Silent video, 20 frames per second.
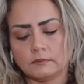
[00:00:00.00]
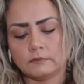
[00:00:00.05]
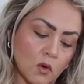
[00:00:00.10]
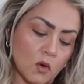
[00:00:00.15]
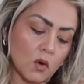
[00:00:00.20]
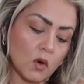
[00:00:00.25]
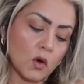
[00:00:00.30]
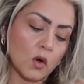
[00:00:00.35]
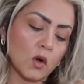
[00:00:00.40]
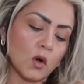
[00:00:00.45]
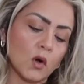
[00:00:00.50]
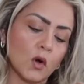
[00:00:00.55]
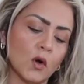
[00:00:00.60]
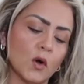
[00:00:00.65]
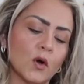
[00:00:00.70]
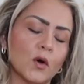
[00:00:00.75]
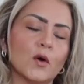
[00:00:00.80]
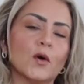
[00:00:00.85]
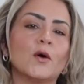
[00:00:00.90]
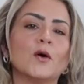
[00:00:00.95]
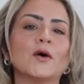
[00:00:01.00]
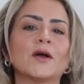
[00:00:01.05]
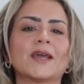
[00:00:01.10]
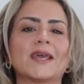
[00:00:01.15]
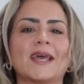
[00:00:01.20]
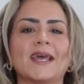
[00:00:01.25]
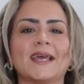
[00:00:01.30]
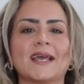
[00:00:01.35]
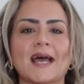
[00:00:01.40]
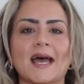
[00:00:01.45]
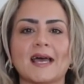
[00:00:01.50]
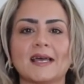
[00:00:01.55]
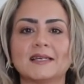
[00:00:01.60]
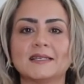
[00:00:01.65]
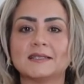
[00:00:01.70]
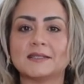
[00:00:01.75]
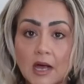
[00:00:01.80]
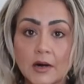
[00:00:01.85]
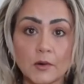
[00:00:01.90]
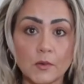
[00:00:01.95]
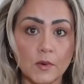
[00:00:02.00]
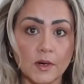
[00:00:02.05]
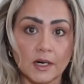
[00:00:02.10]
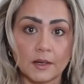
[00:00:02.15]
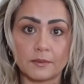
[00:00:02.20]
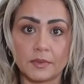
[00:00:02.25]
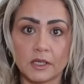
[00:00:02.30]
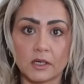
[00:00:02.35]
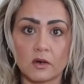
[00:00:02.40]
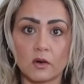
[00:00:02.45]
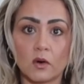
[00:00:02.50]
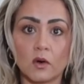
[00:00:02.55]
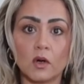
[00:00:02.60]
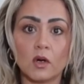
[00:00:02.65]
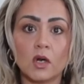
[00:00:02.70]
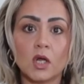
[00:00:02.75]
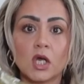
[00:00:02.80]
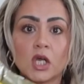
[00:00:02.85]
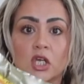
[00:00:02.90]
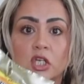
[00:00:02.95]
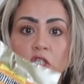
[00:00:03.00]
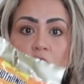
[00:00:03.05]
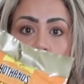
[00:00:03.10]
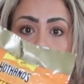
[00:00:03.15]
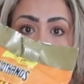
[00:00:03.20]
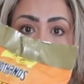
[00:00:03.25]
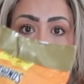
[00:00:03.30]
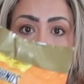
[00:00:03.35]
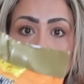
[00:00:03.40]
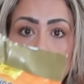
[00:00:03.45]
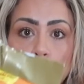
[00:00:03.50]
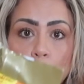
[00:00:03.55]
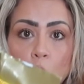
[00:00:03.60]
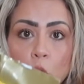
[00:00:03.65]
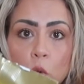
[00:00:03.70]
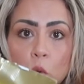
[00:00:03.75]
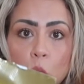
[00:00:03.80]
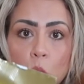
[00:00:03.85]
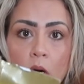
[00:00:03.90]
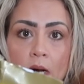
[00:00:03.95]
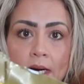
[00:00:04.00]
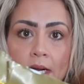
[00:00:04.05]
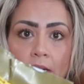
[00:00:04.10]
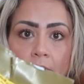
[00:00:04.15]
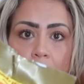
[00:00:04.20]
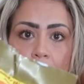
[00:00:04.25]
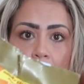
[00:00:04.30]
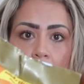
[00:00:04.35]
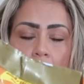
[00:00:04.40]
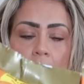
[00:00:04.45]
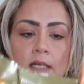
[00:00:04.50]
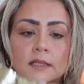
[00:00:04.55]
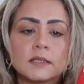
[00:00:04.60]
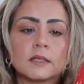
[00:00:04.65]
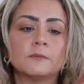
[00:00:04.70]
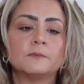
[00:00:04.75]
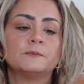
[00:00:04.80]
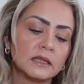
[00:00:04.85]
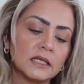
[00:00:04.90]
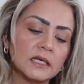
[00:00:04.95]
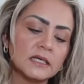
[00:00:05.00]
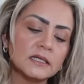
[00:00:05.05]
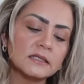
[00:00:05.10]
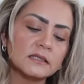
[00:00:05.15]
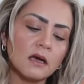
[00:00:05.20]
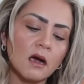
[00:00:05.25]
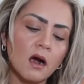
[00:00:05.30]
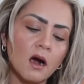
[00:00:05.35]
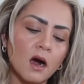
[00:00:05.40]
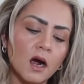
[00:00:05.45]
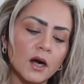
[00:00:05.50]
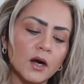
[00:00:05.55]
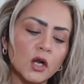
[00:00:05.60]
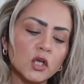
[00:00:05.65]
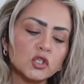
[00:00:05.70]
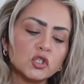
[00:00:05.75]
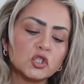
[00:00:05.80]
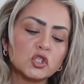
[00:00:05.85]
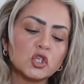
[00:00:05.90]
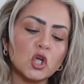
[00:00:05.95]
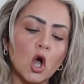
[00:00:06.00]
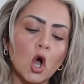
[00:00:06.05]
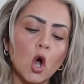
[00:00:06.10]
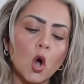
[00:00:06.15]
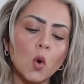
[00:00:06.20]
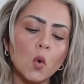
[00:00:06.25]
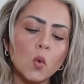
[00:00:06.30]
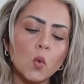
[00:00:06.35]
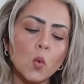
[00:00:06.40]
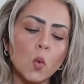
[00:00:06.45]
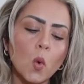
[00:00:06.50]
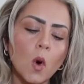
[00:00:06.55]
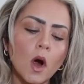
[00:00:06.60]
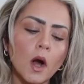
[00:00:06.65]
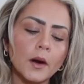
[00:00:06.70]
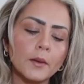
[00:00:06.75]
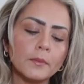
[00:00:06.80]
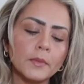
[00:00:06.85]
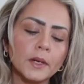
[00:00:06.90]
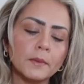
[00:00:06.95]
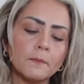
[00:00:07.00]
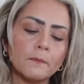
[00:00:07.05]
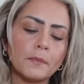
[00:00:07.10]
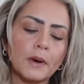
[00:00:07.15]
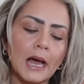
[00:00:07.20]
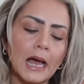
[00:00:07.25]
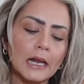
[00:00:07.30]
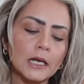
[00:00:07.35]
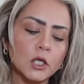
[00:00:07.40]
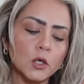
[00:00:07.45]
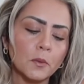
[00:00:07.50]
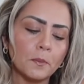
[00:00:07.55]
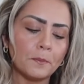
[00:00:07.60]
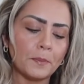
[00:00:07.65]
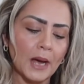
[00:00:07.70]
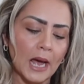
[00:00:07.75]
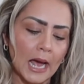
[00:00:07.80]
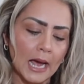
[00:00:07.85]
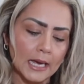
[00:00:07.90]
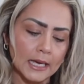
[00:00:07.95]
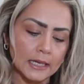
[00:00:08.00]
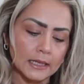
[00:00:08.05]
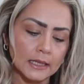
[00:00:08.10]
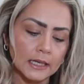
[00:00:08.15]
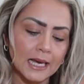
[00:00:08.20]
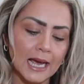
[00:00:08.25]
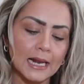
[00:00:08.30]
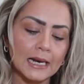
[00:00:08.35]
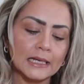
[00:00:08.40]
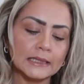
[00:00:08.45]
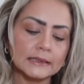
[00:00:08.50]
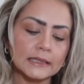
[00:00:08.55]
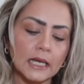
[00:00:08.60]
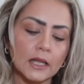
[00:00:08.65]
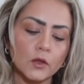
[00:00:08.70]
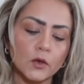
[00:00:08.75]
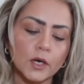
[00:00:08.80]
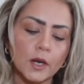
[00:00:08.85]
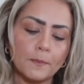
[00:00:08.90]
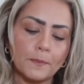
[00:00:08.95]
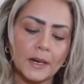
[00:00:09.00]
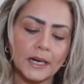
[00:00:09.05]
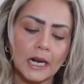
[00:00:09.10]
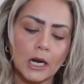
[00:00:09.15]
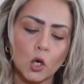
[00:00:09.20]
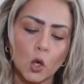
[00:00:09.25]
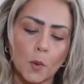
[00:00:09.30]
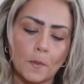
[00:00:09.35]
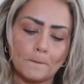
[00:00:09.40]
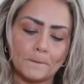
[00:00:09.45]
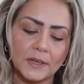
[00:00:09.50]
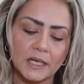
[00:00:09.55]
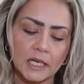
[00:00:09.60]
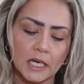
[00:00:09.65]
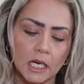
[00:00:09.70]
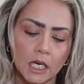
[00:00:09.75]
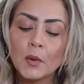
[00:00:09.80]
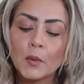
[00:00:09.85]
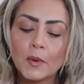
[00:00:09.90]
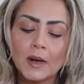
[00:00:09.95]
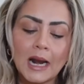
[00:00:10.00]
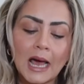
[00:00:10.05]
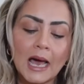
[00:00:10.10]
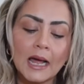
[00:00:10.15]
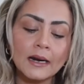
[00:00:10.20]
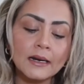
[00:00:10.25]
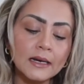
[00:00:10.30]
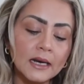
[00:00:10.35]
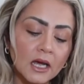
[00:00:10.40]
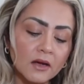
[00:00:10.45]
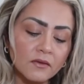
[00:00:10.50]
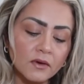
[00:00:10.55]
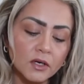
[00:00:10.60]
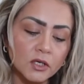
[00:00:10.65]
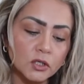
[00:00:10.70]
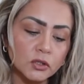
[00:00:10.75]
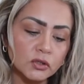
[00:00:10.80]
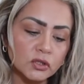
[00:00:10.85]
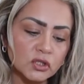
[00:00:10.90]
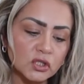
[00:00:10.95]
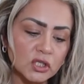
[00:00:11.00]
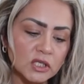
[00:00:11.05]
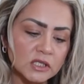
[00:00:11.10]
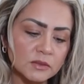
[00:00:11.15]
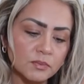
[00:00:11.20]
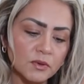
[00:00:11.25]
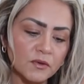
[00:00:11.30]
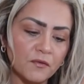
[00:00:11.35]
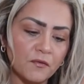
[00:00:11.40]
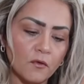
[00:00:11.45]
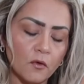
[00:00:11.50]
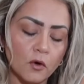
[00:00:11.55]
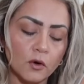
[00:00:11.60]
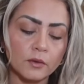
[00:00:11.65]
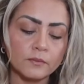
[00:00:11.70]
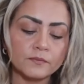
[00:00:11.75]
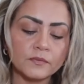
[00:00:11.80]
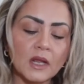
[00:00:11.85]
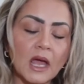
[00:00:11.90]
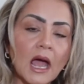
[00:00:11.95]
Oh, okay guys. I don't wanna be cold. So look what I bought. These are toe warming value packet. Calentadores para los pies. But I never used this before.